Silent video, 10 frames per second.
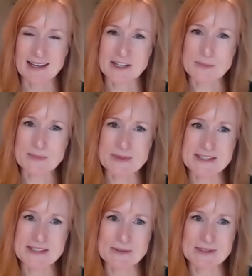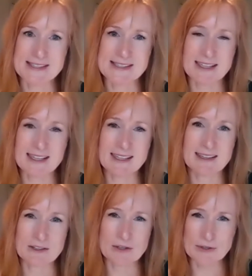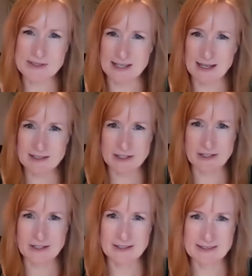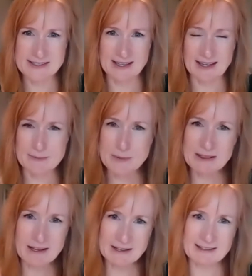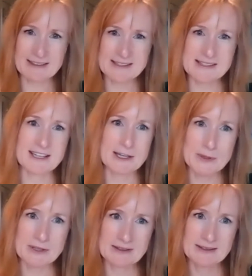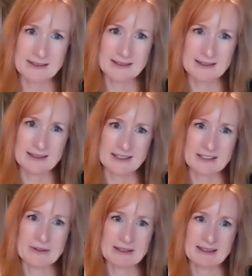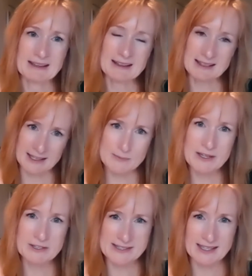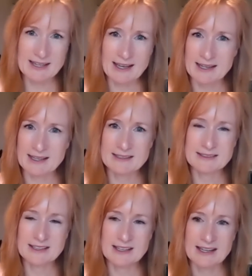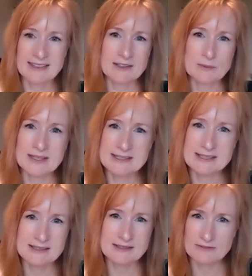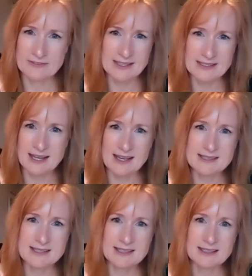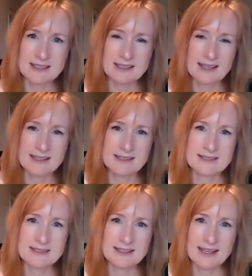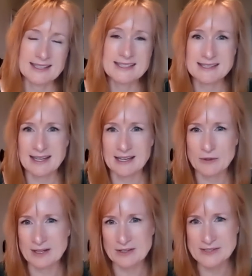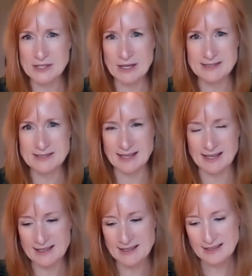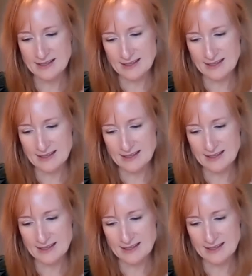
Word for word: um, so to see a whole sector say i belong at this table yeah. you know and, and claim their seat at it I think was fantastic and and is now. And also, I'd say